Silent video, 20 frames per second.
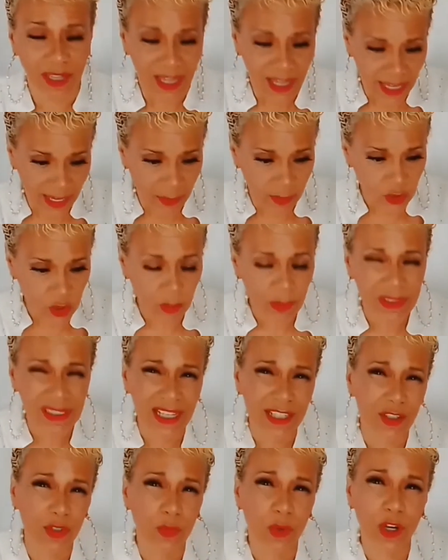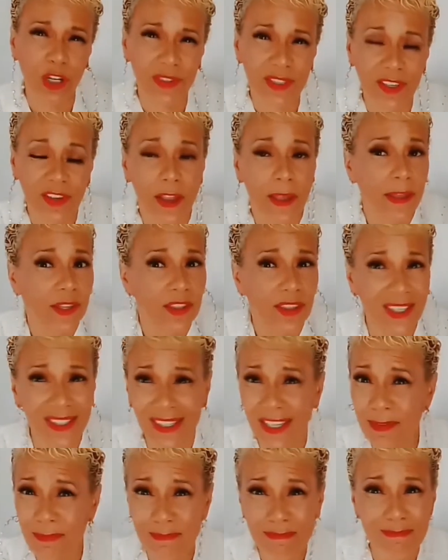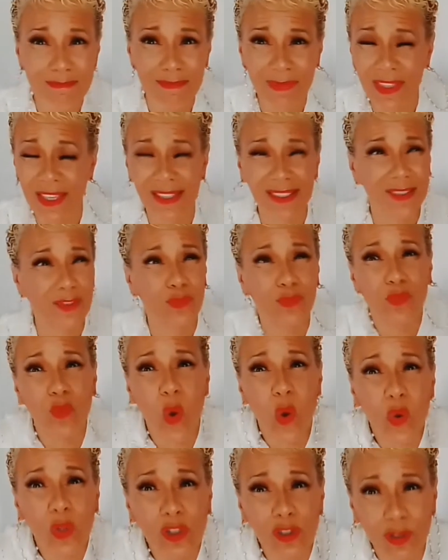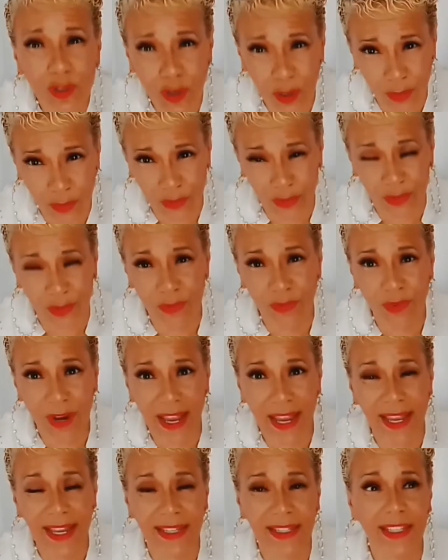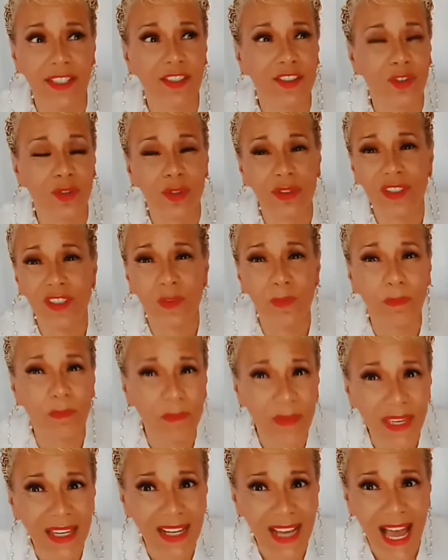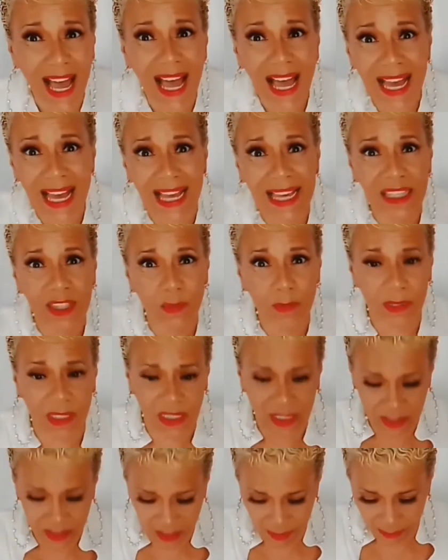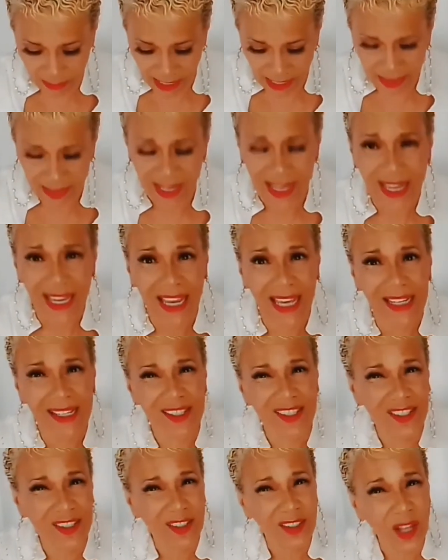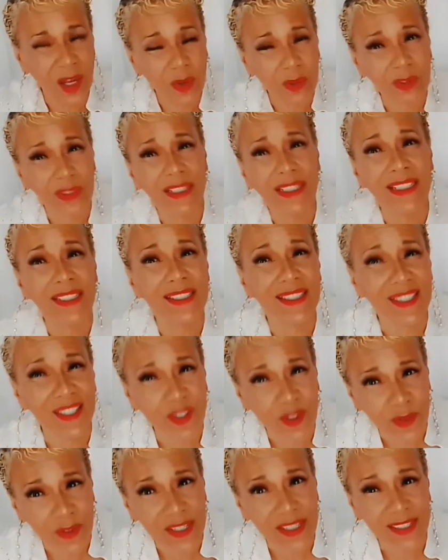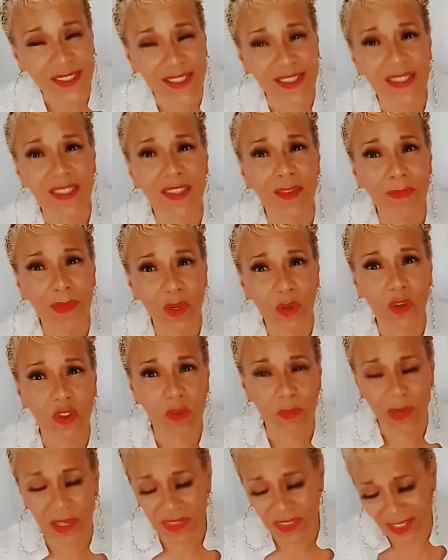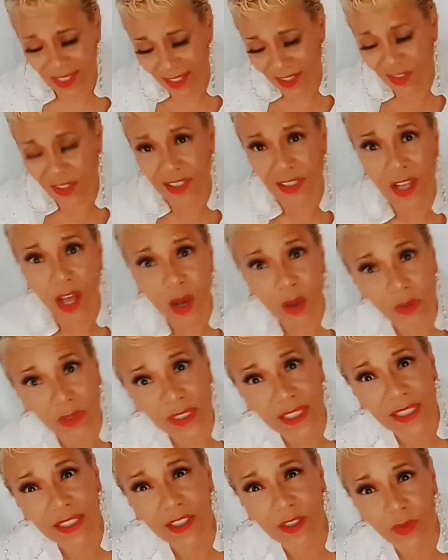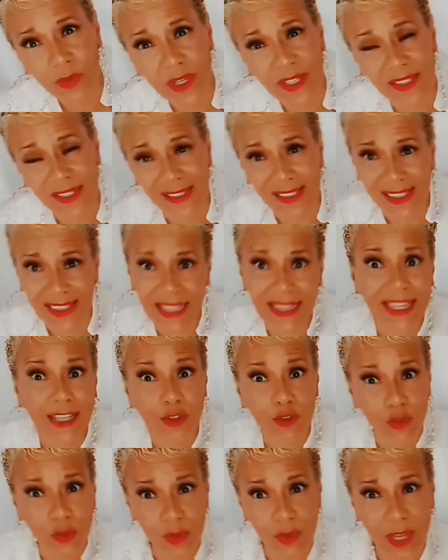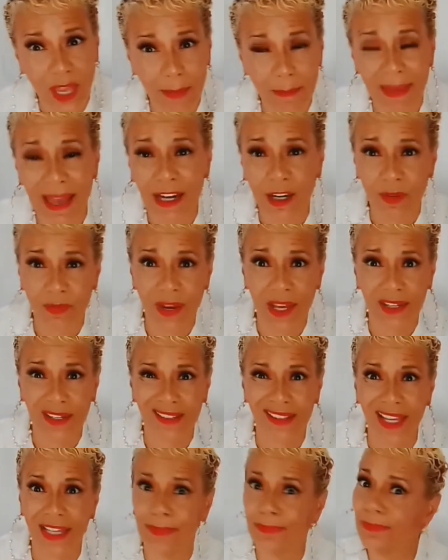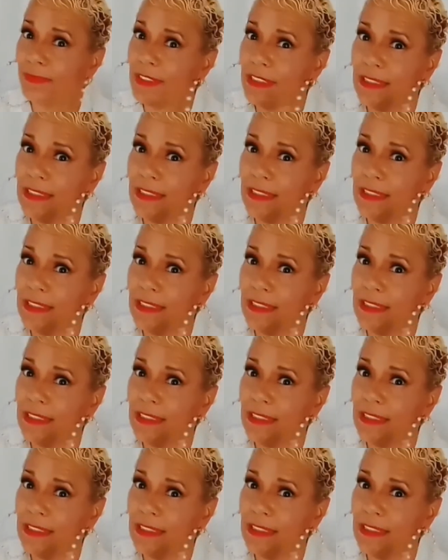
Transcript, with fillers: It was almost like you were on this this in, this roller coaster ride and you're on this big high at the beginning of the month and it slowly decreases in the middle of the month and then it slowly decreases and then they do come back around and you're like